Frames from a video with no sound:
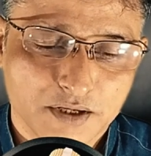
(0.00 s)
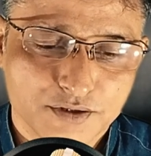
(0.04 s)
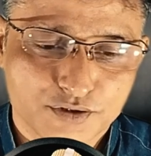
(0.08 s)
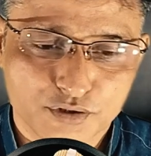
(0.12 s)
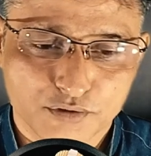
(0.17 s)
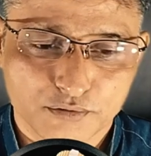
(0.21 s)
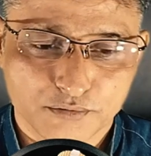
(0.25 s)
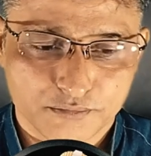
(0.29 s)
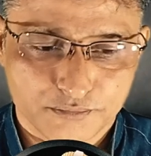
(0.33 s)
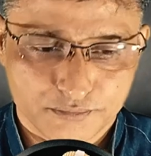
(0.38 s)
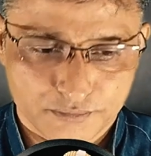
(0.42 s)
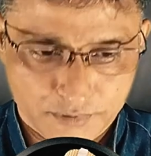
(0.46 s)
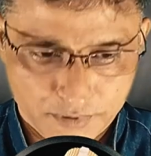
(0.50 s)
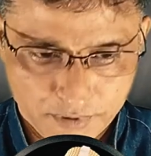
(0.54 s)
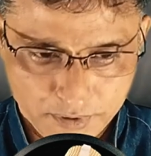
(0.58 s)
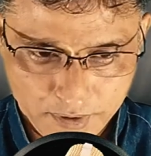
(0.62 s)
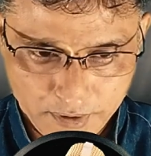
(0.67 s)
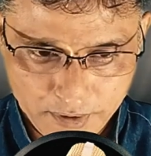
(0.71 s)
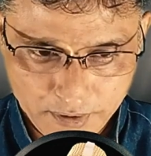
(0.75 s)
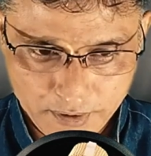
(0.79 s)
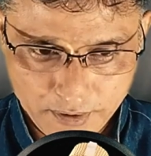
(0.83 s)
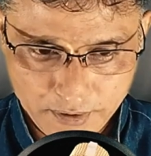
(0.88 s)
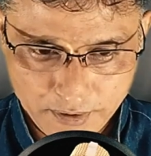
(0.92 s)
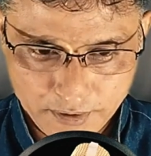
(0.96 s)
So
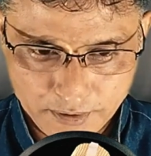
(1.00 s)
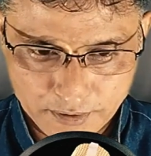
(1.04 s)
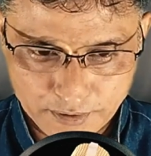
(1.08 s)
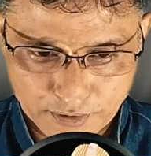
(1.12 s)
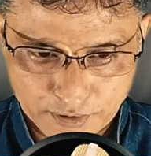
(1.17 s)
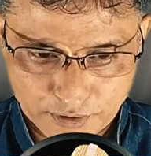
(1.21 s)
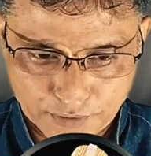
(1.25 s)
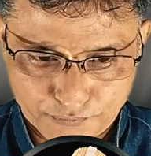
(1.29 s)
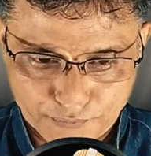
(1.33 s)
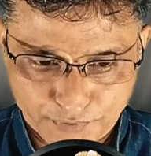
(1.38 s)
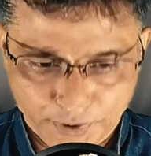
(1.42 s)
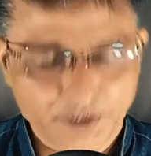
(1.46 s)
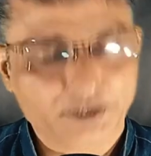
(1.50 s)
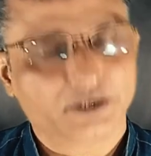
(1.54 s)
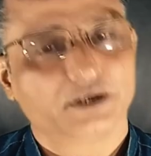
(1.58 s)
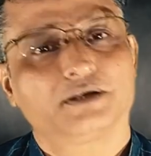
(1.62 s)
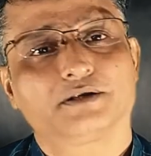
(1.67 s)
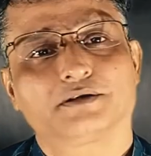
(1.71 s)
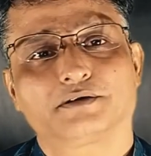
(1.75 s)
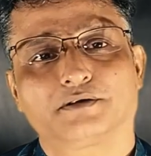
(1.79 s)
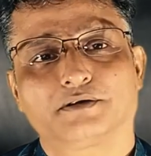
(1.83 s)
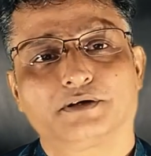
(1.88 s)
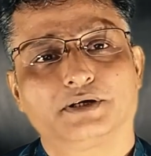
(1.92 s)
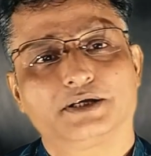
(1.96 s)
the
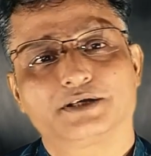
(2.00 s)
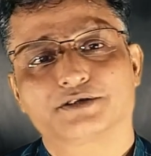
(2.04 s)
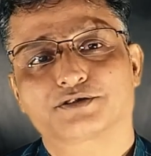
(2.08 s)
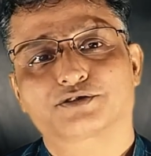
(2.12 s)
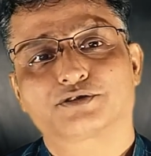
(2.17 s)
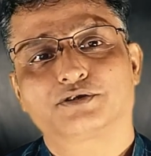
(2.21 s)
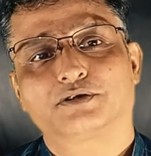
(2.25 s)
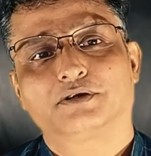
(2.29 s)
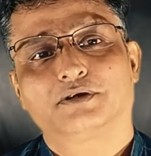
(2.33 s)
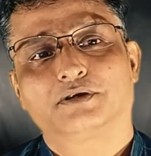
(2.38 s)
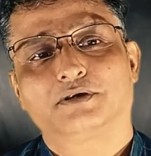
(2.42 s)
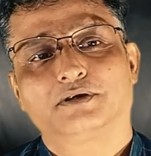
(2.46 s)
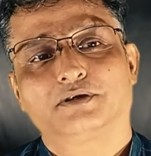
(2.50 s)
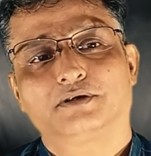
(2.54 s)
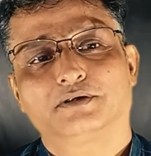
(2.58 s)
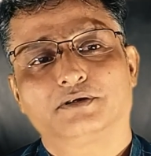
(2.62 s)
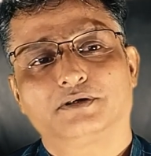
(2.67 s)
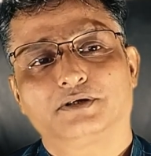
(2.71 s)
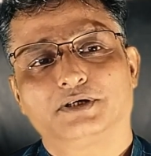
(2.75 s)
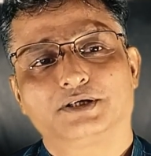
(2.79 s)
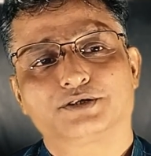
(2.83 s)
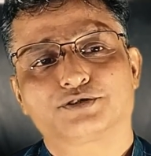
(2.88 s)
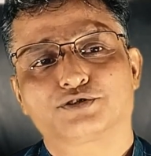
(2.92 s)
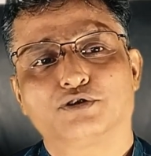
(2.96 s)
winner is
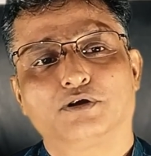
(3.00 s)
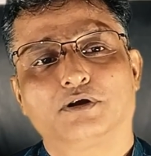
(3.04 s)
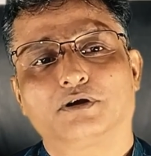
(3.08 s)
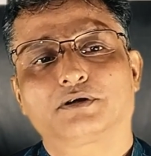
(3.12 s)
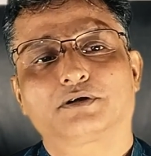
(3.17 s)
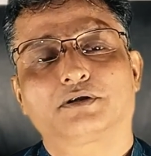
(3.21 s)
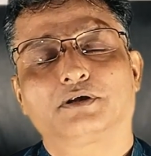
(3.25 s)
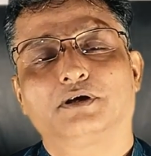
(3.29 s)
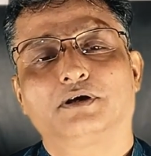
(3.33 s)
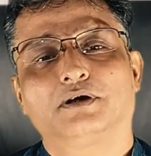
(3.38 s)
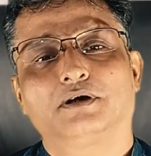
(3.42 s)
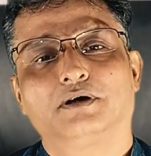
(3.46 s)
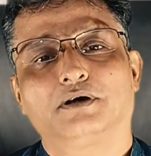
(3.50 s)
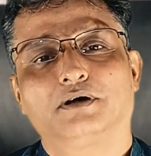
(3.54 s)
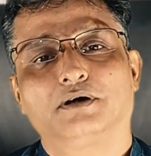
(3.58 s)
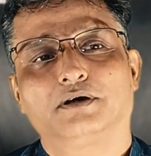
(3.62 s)
not